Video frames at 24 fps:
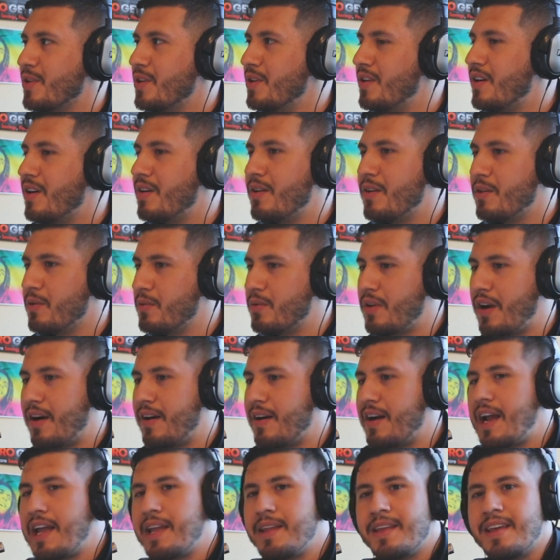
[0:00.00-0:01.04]
Or
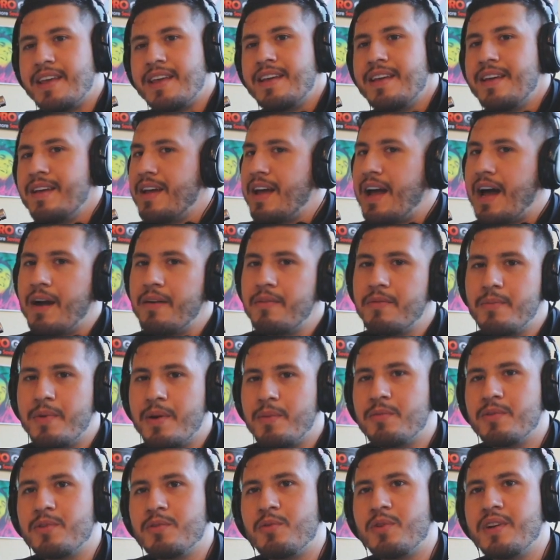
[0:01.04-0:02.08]
I
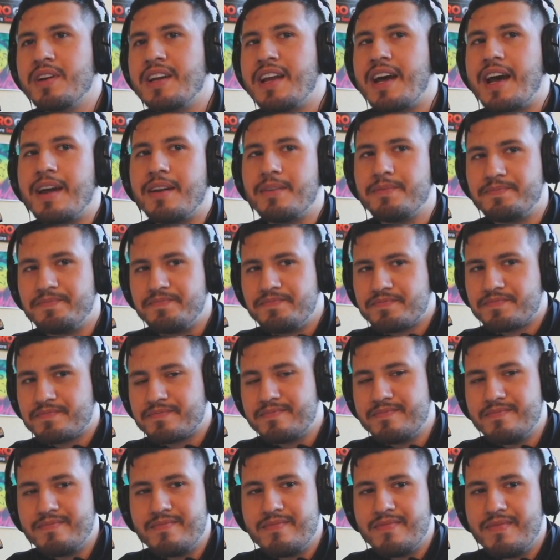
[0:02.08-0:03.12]
remember one night,
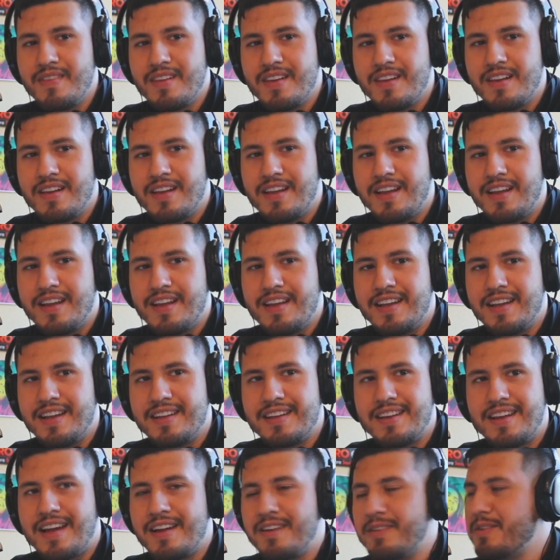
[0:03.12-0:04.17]

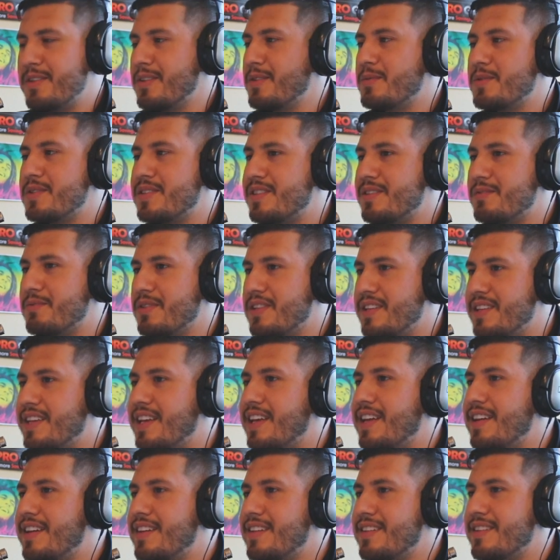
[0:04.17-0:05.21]
and I don't think we should really
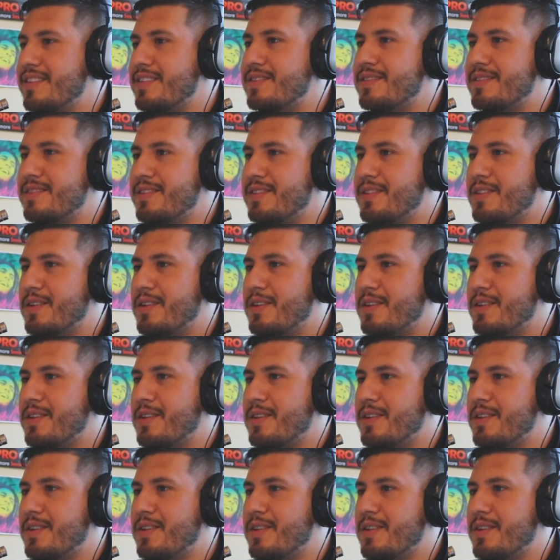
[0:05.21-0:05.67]
get into this,